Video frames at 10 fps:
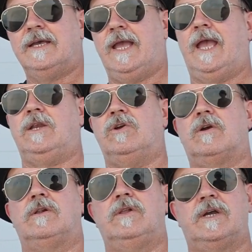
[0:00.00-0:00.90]
and you're
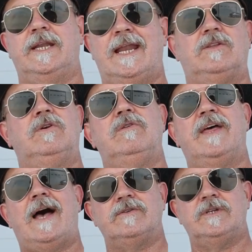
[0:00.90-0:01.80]
going to be looking at a
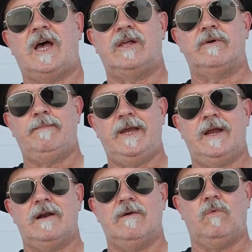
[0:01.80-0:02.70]
$2,000
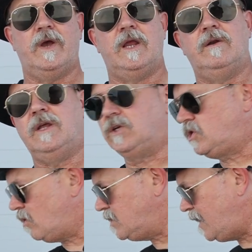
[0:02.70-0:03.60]
repair when it
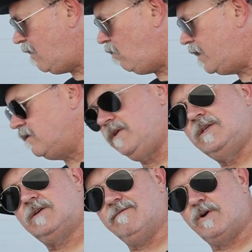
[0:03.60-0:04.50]
shorts out one of
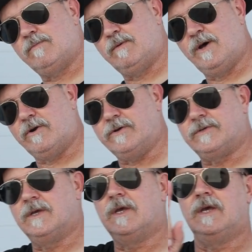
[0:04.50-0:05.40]
these convertible motors.